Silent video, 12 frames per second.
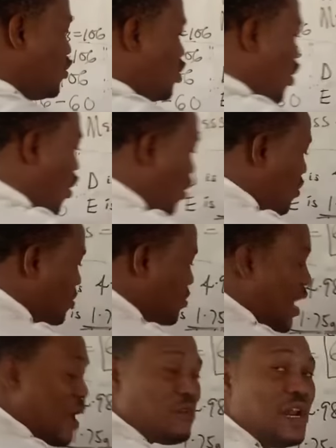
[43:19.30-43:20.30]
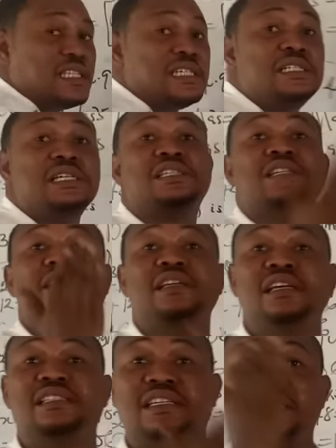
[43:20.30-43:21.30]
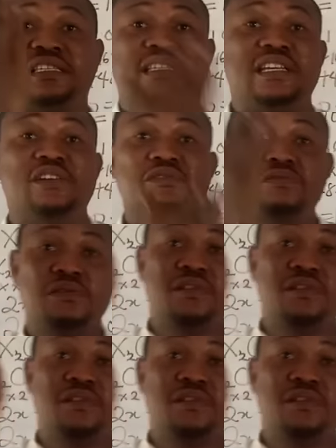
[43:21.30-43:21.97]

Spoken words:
you know, calculating this. It is still